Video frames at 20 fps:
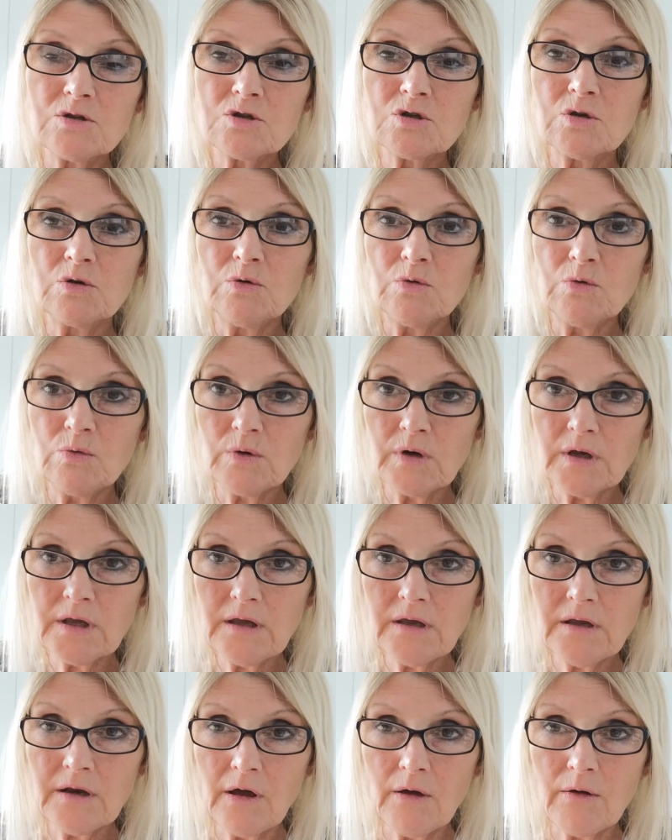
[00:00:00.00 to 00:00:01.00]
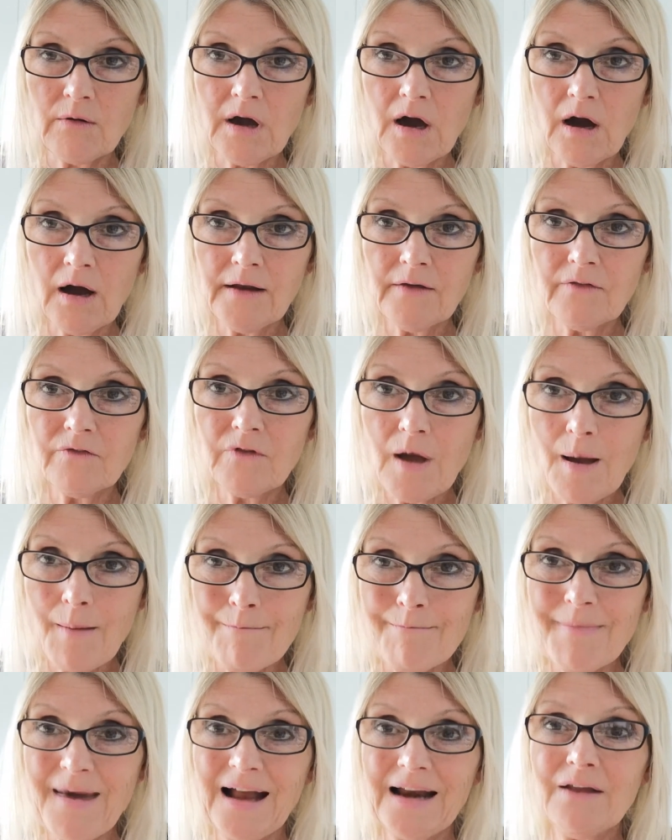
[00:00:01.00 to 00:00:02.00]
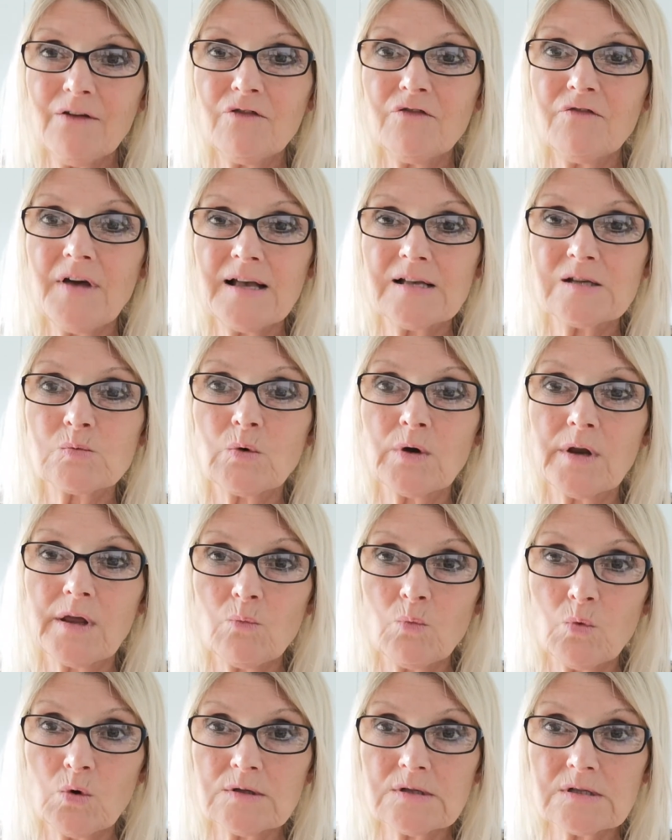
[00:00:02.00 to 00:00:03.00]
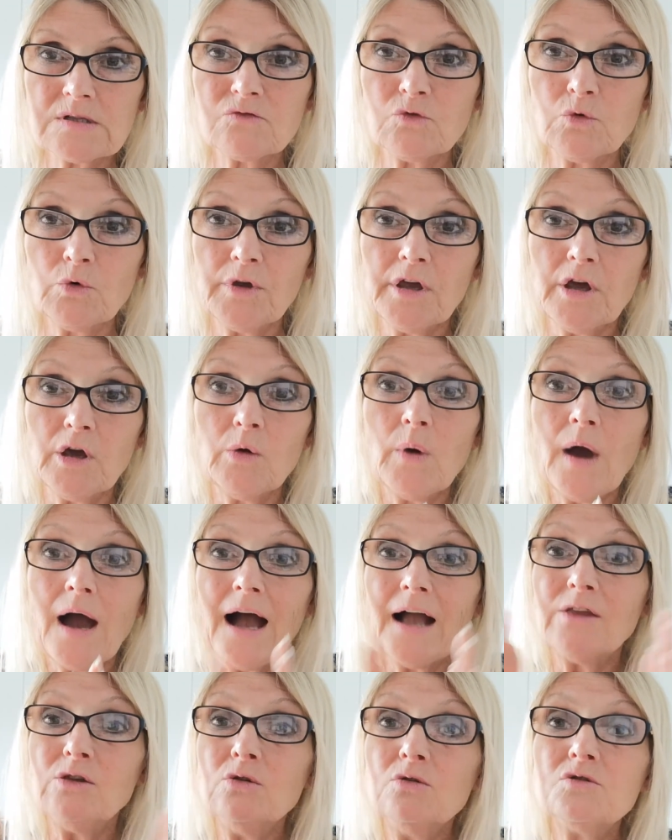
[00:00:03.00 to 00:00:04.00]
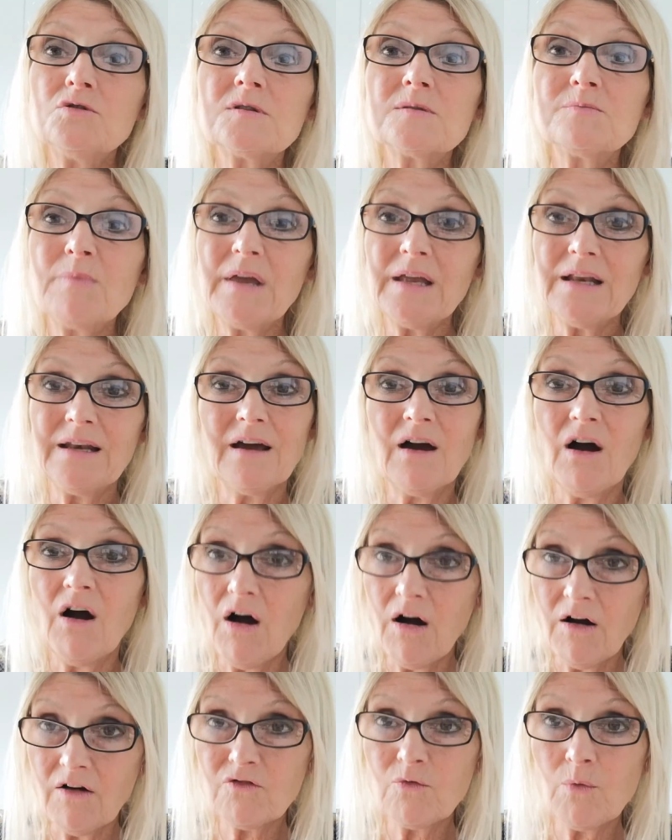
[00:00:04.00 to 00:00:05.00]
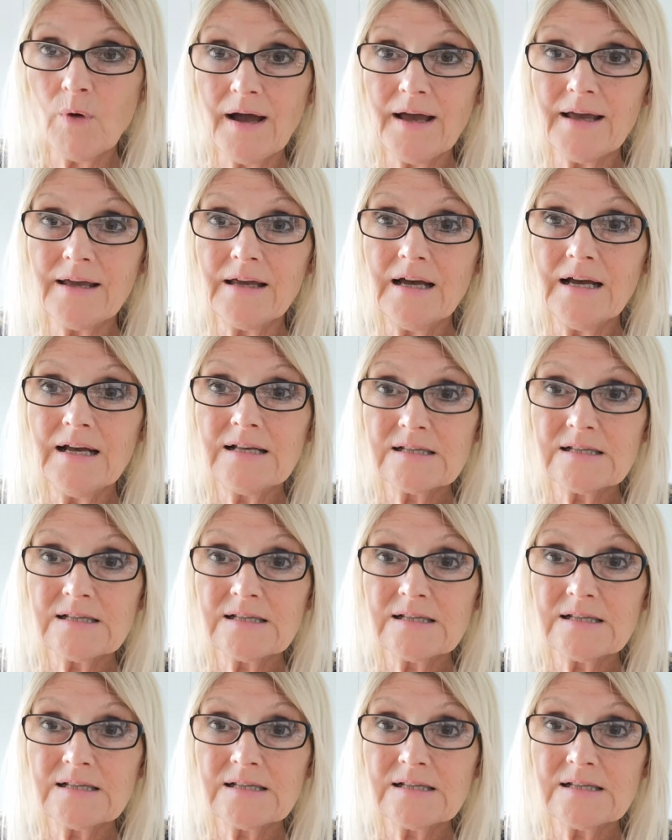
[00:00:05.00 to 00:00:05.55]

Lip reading: to, kind of manifest what it wants for you, and you just meeting it halfway.